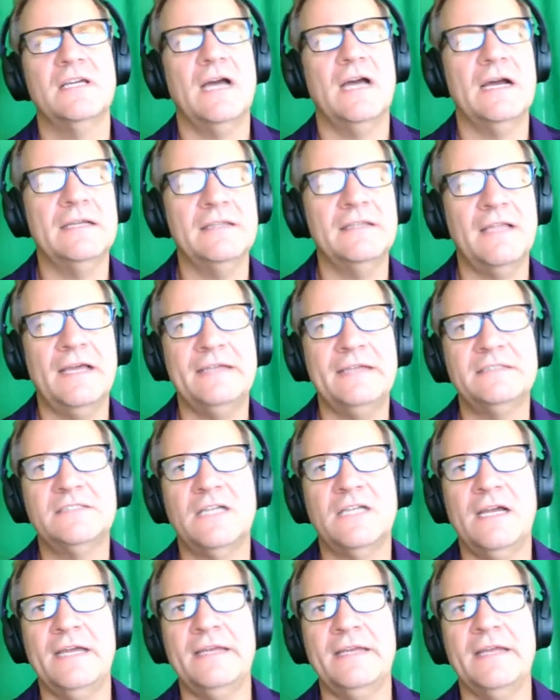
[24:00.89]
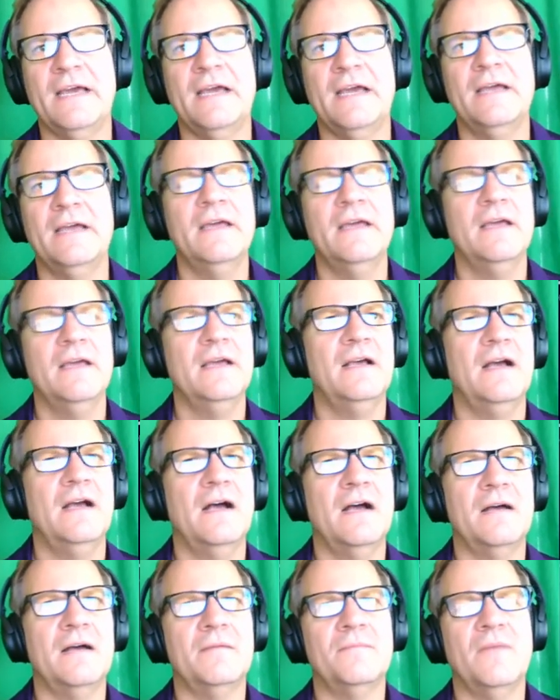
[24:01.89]
Unlike China,
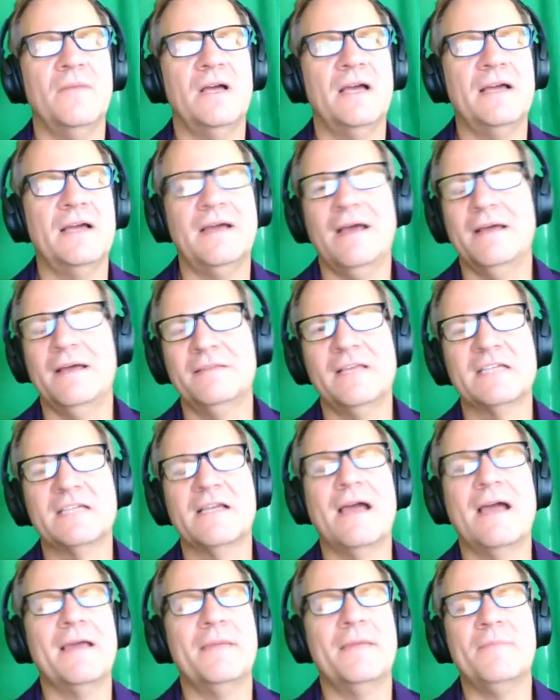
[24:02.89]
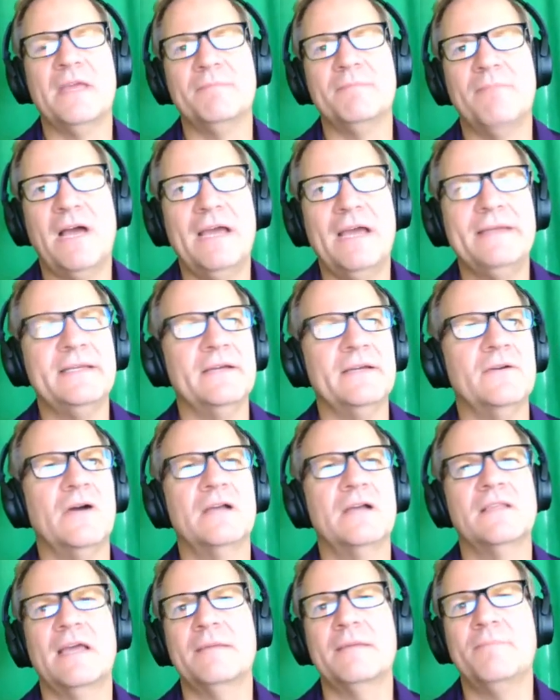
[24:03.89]
Baidu,
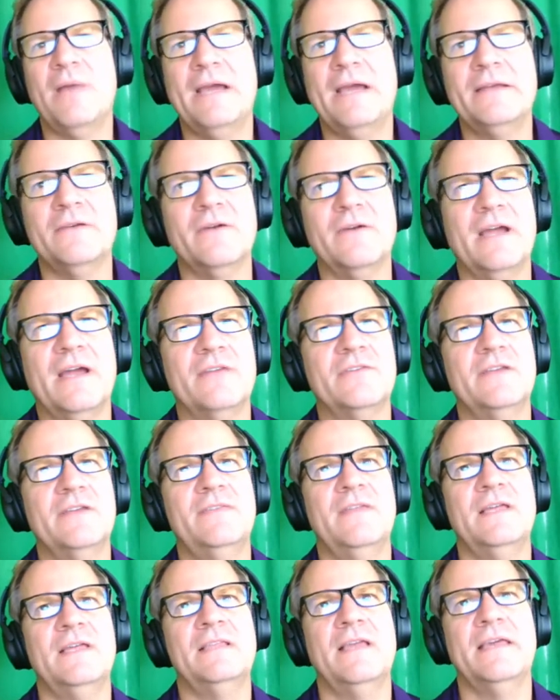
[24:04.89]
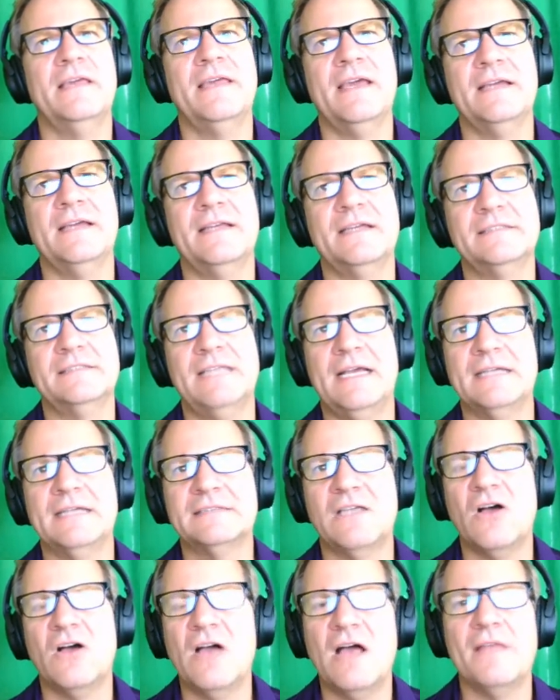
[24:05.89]
unlike Baidu, everything that Yandex
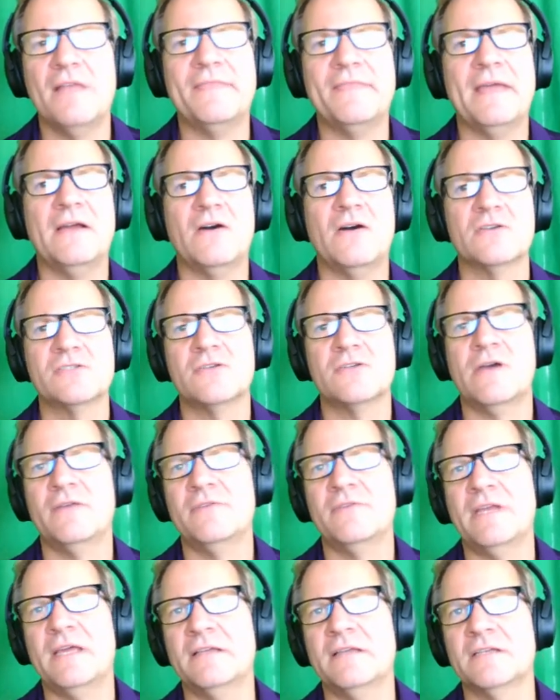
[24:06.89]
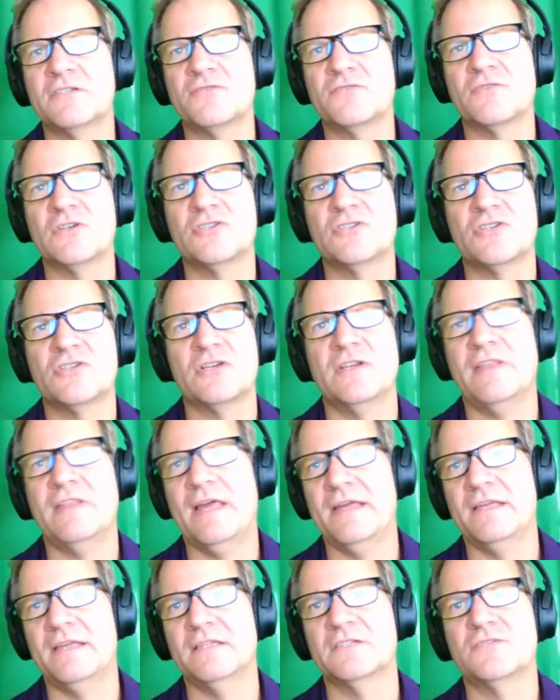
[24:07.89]
has, they also have an English version, and
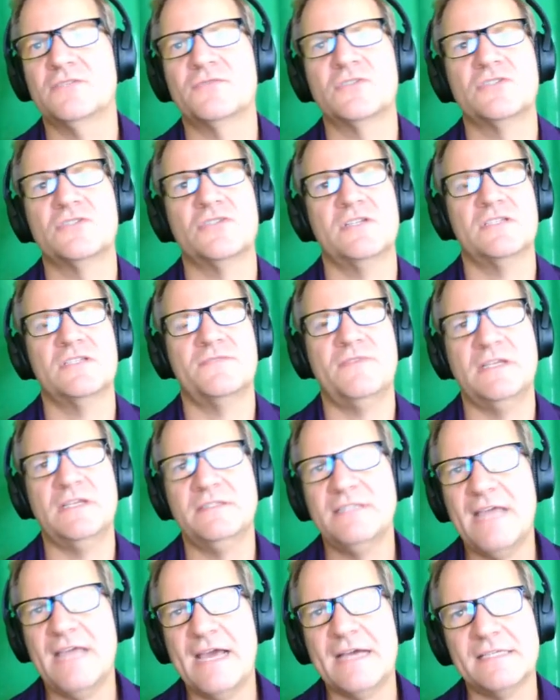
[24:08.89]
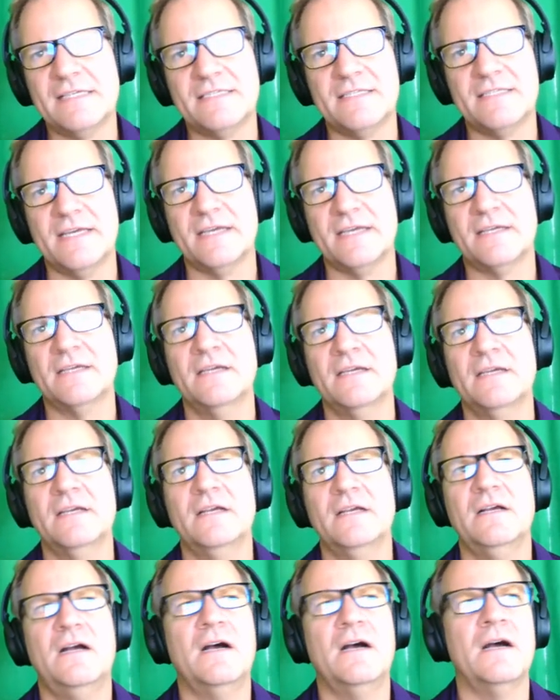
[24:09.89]
that English version is fantastic.
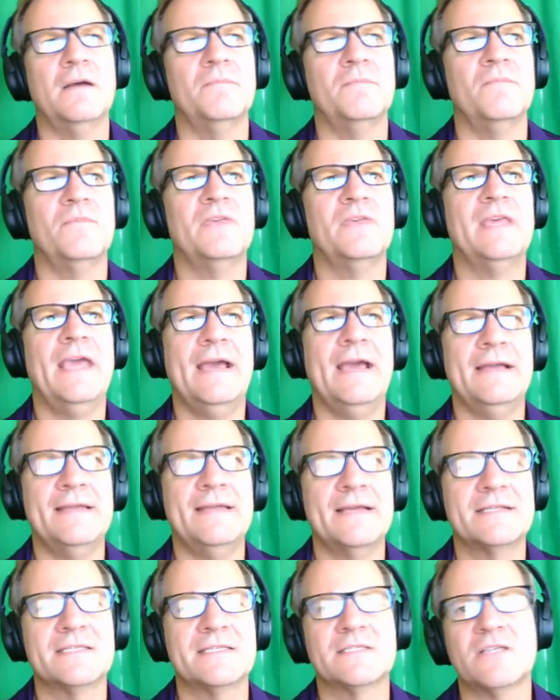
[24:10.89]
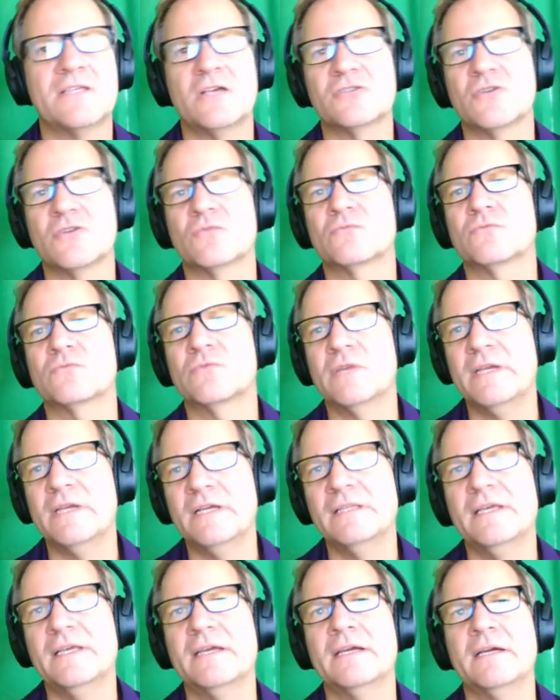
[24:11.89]
Yandex is also
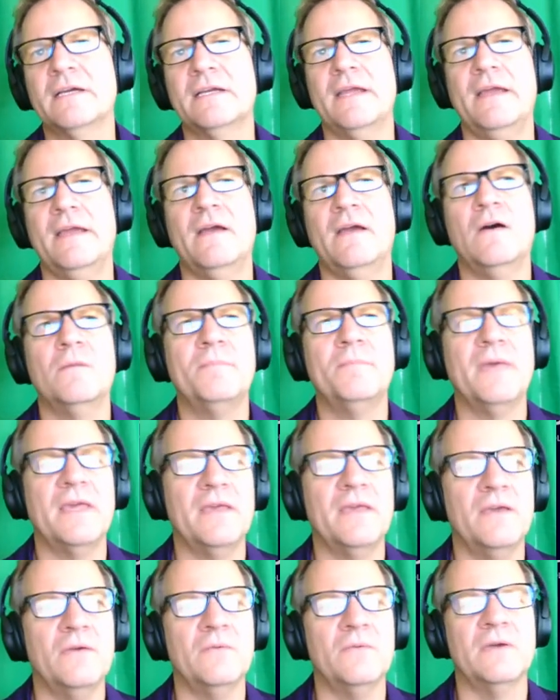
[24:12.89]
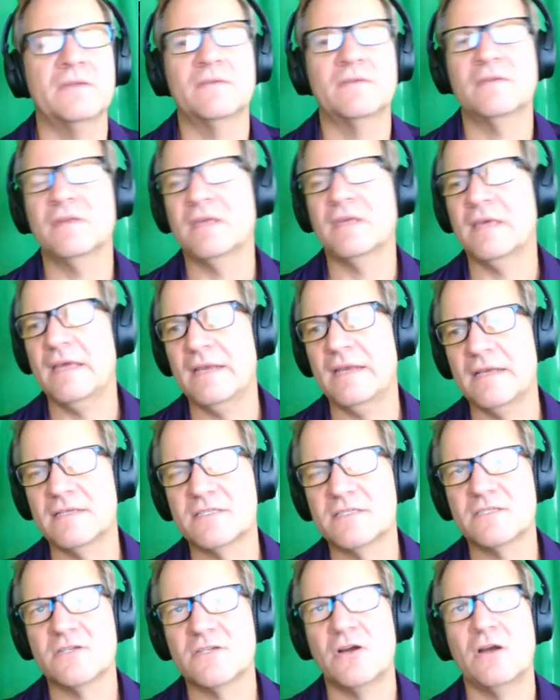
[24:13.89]
really good at helping you with getting
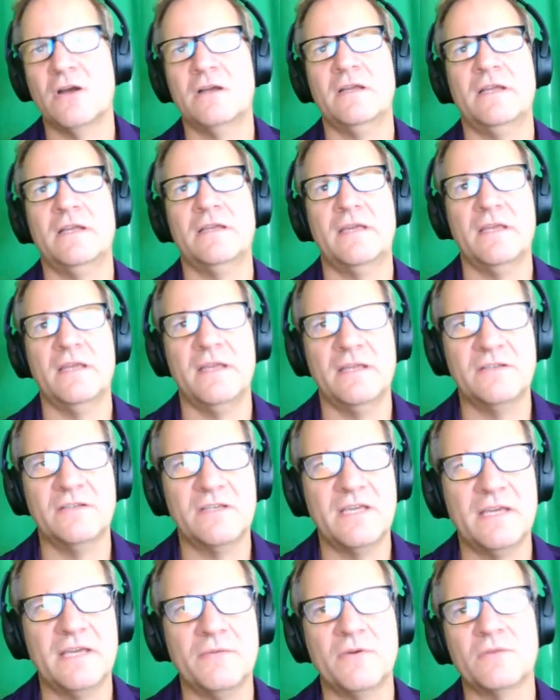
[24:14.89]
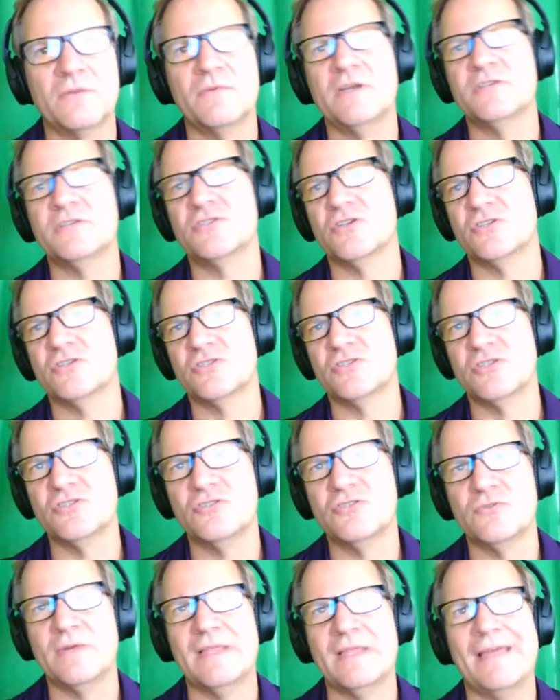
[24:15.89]
started, getting keyword research and
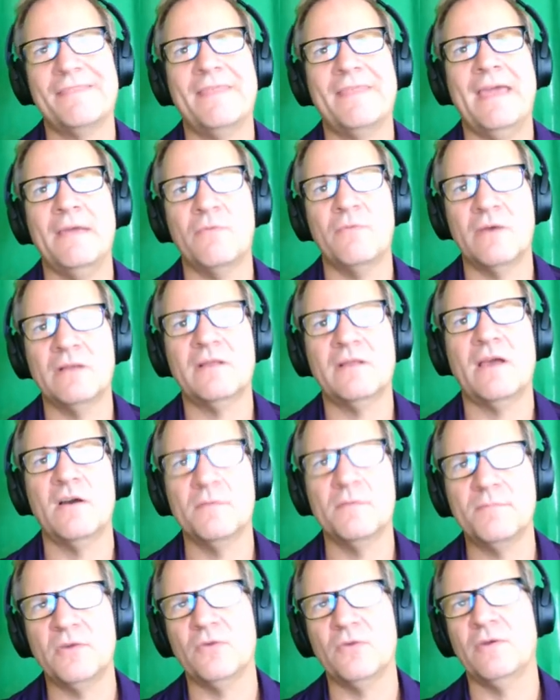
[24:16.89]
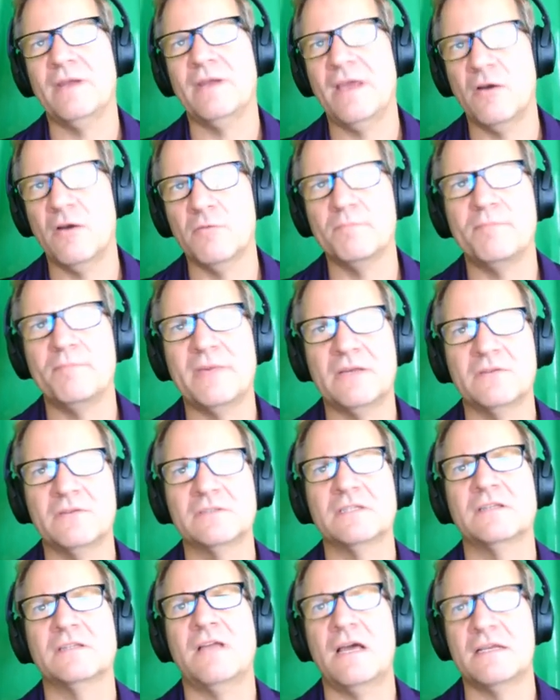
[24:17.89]
doing that. They will help you and help
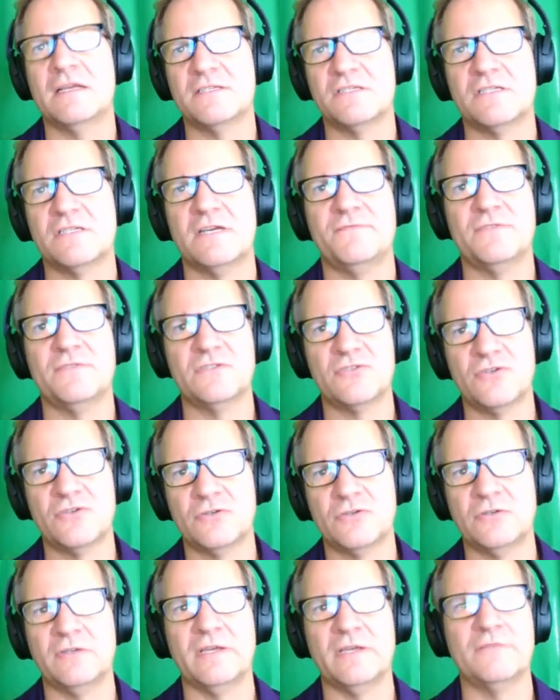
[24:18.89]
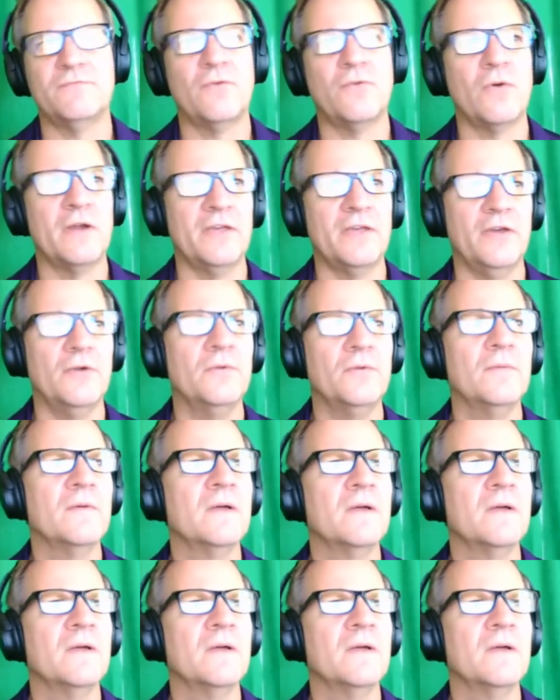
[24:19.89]
build a lot of stuff internally for you.